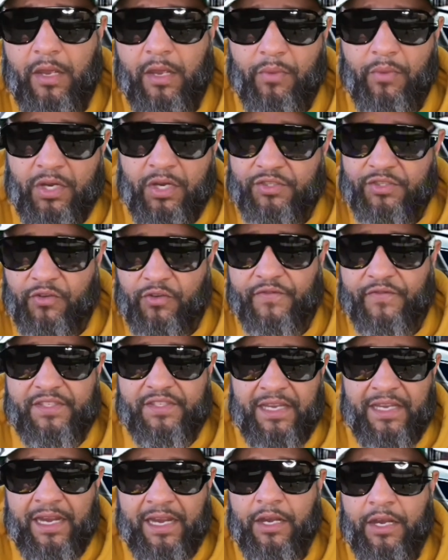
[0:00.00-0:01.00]
because you've
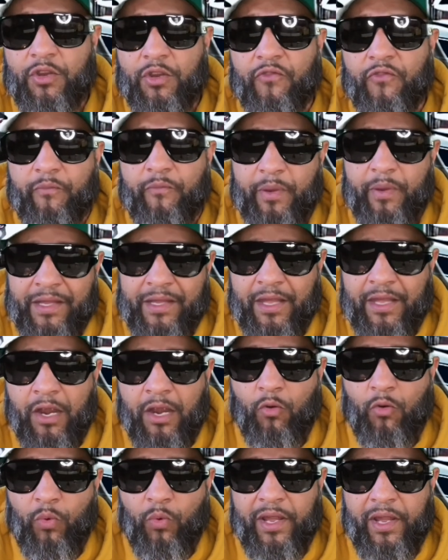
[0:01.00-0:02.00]
seen and you've been
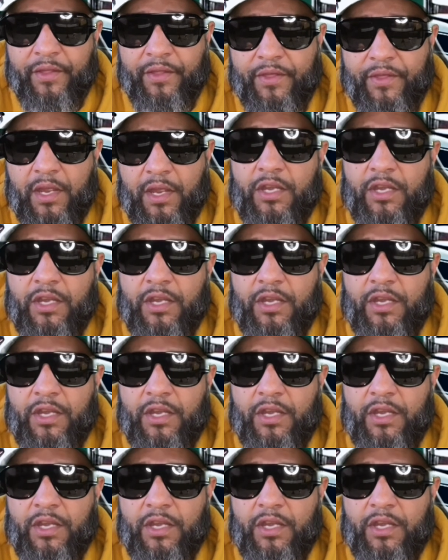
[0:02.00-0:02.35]
there with